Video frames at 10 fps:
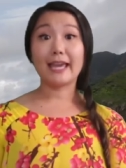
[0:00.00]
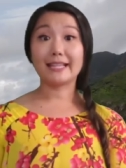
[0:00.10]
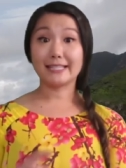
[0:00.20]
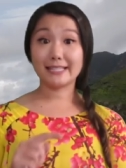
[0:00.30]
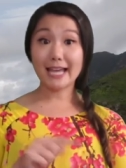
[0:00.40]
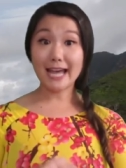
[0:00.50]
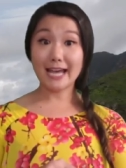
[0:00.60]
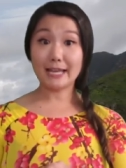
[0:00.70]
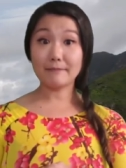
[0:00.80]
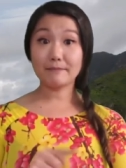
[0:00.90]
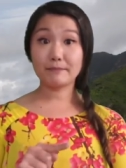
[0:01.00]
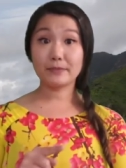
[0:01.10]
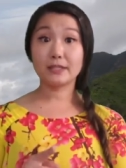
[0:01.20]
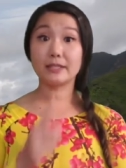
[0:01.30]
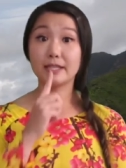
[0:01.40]
It's time
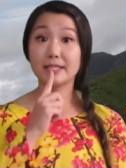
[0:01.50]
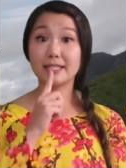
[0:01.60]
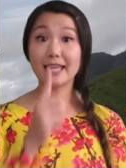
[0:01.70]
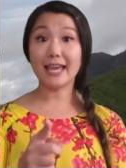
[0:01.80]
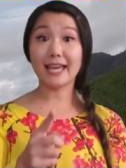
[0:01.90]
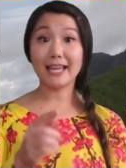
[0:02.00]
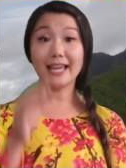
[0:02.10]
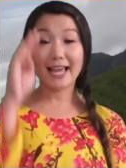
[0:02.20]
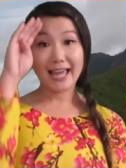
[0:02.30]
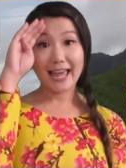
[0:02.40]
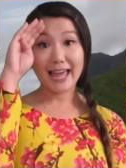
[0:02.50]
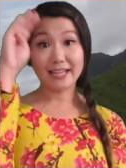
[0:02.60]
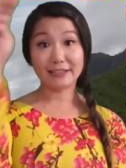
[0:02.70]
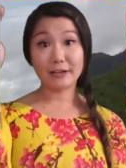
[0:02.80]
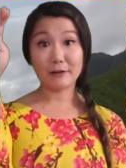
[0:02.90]
to say
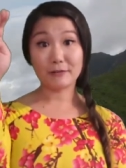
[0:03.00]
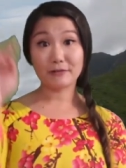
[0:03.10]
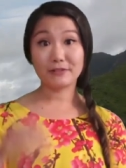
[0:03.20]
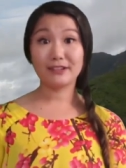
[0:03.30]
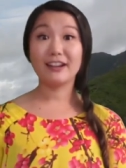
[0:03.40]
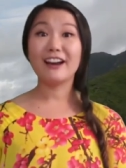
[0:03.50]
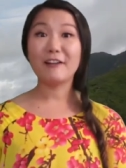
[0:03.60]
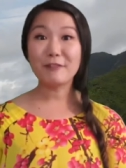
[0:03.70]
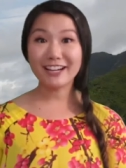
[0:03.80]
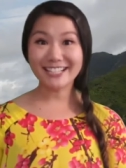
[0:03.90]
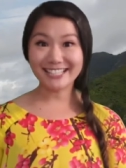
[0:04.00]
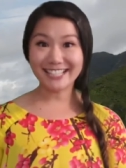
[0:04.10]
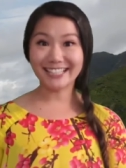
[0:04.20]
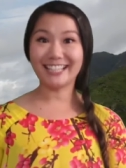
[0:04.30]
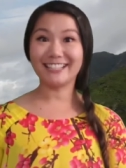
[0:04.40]
hello. We're gonna
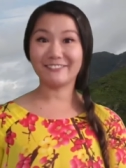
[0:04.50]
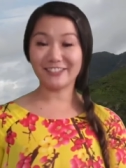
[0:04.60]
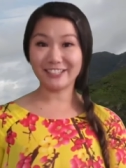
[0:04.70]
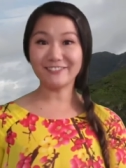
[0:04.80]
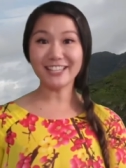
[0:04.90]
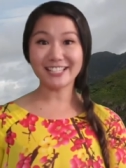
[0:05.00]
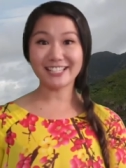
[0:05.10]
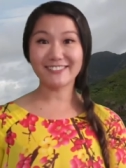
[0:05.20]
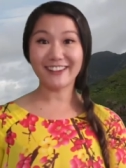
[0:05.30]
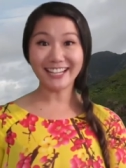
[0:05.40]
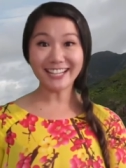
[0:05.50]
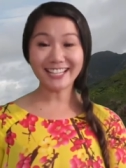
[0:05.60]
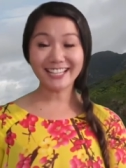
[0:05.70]
sing that in Vietnamese. Ready?